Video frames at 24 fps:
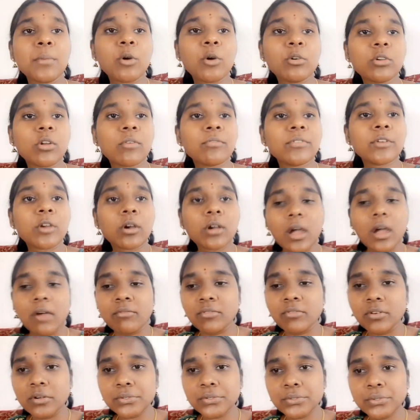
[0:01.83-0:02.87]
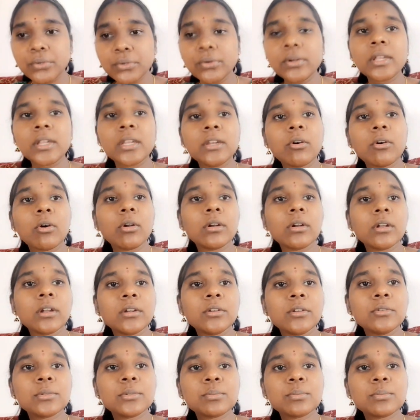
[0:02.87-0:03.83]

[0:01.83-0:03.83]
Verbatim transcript: out of your comfort zone in order to